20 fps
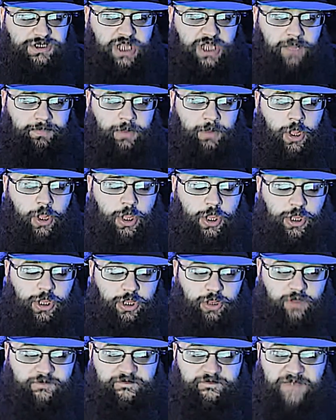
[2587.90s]
up,
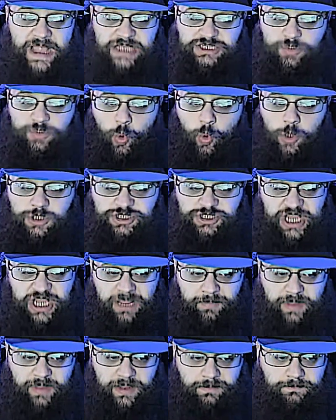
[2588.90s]
you have Faction Wars
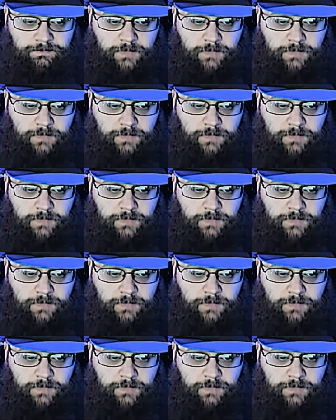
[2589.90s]
Champion.